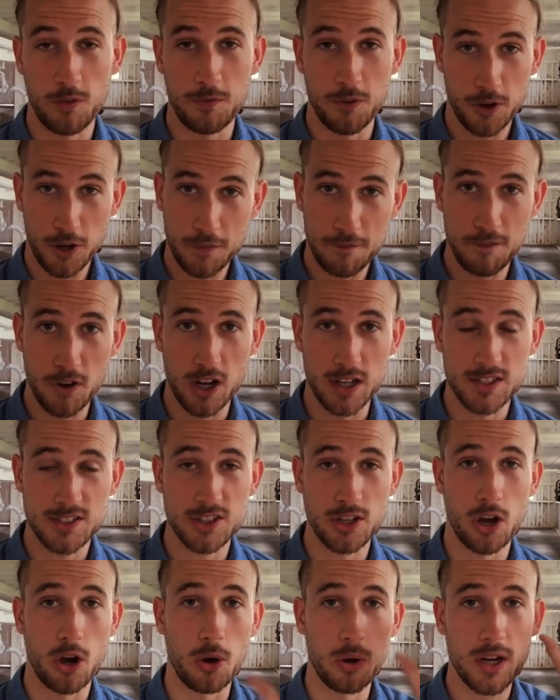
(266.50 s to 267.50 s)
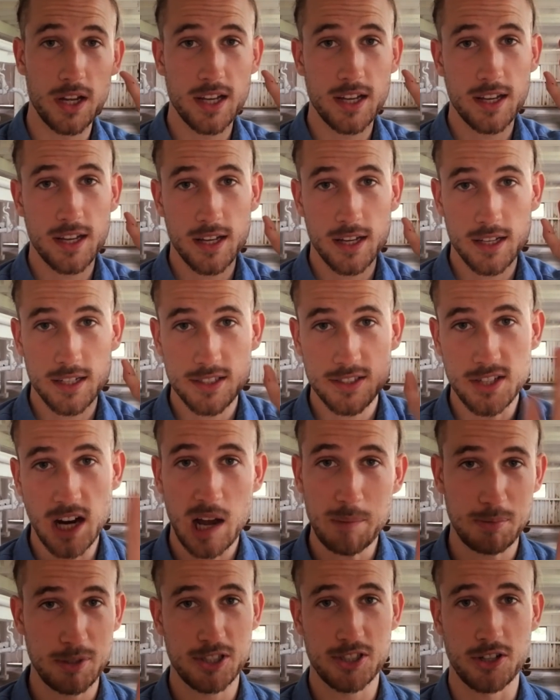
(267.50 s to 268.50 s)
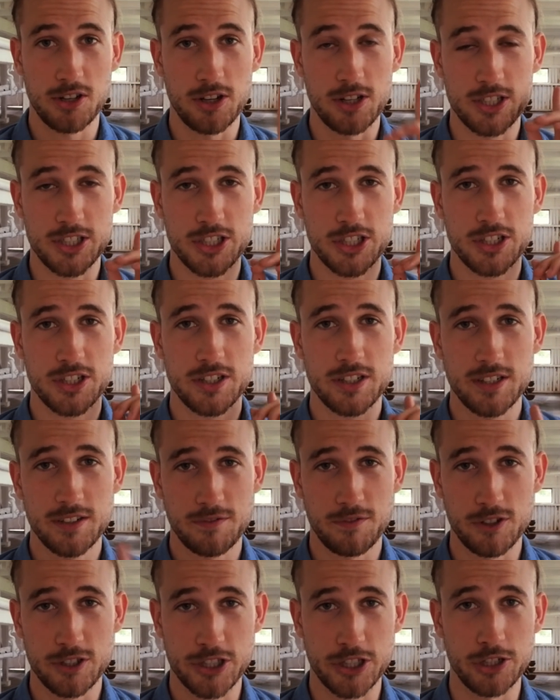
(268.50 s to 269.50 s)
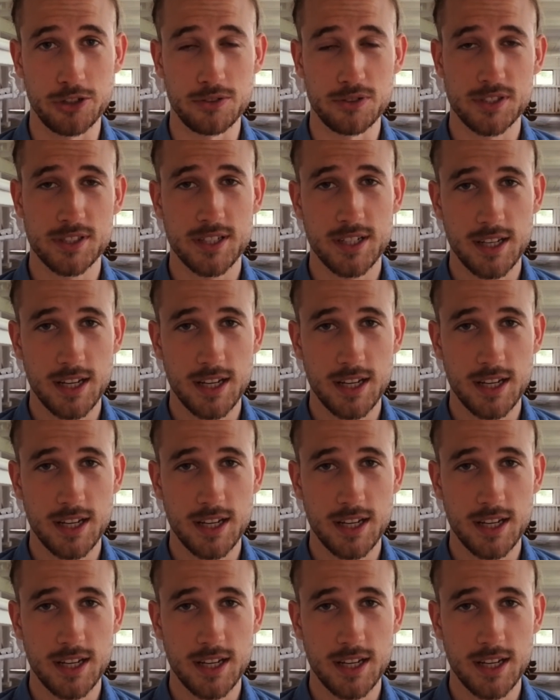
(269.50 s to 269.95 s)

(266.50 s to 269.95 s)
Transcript: for your foot. So stop your search for shoes.